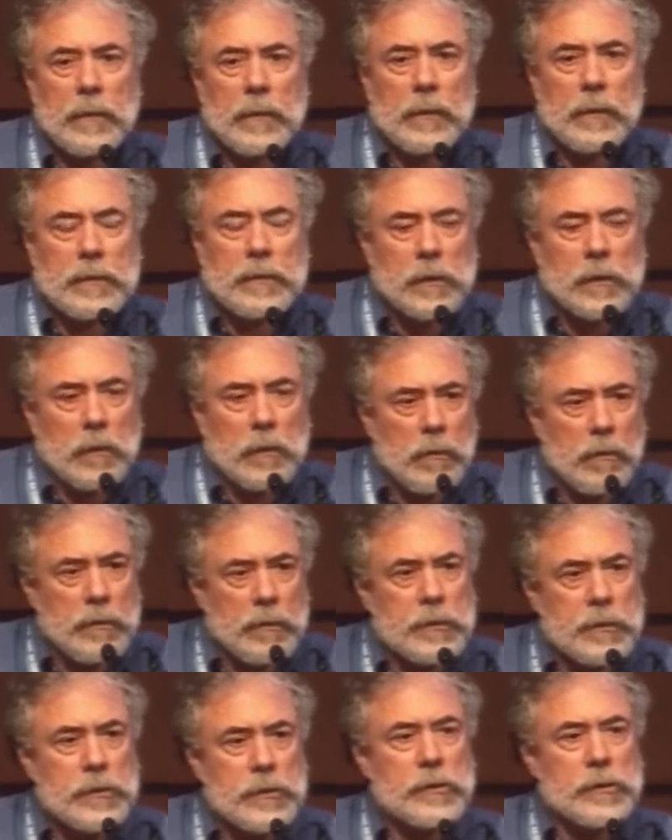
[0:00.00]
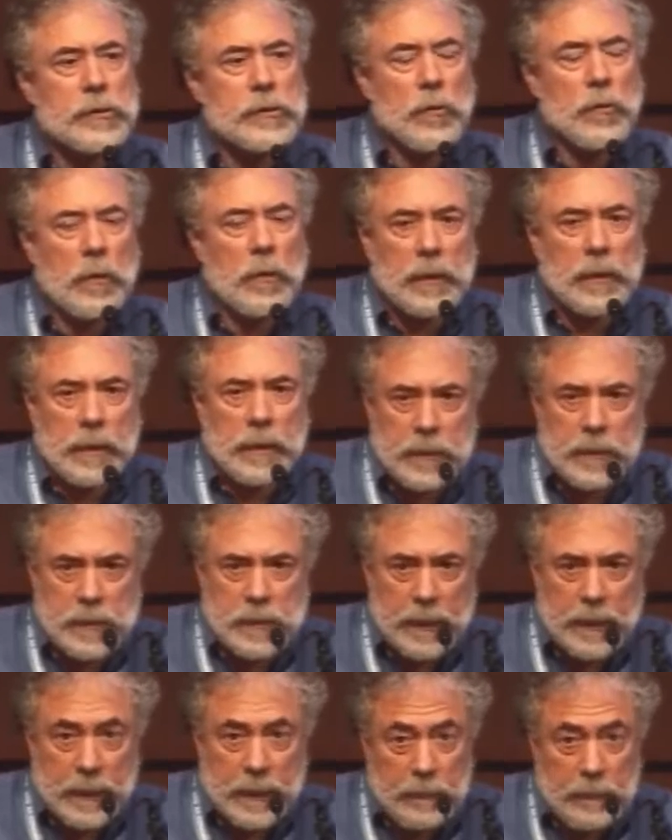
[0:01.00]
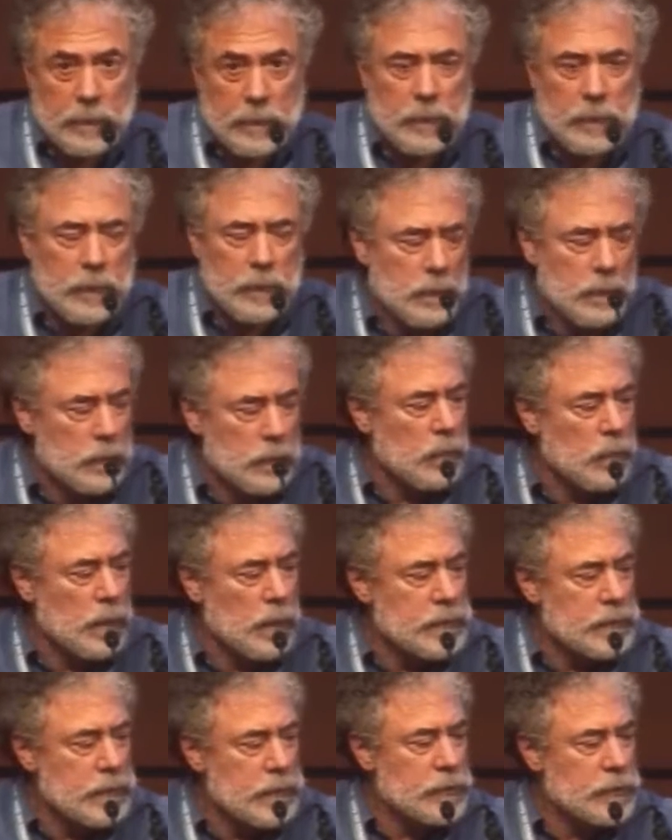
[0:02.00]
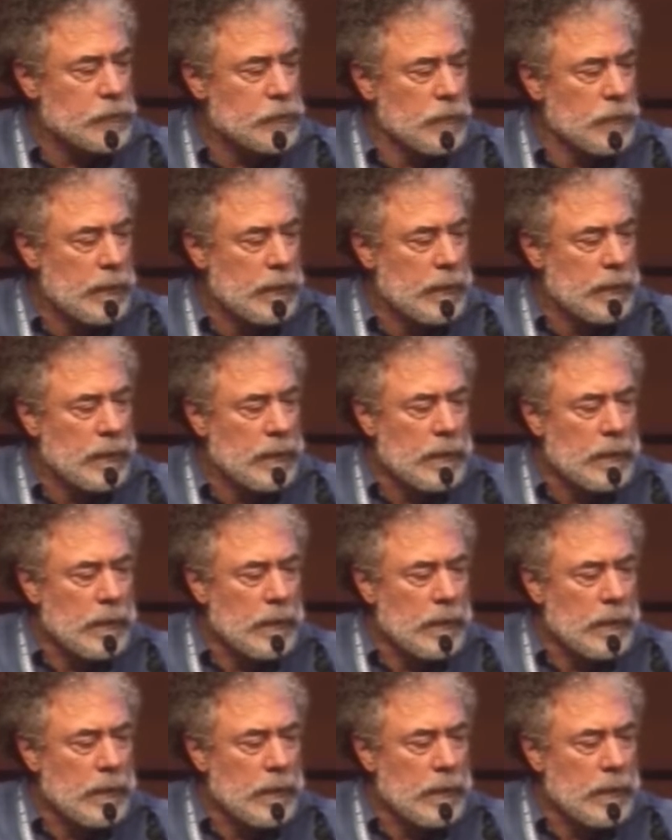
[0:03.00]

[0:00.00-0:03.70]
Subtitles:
is the largest historic landslide in U.S. history,